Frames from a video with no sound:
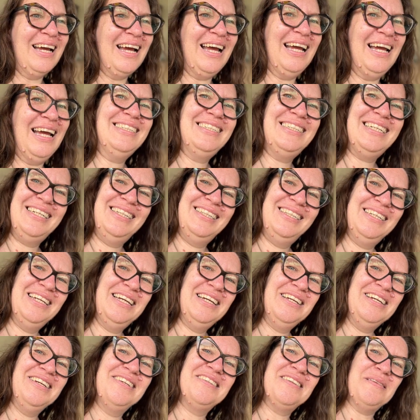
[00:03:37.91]
I set
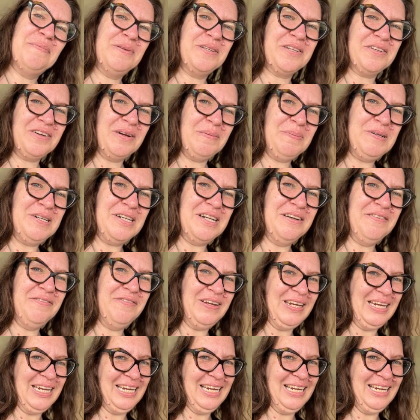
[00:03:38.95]
the subscription
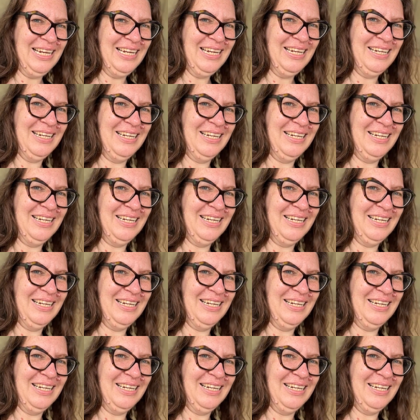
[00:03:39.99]
fee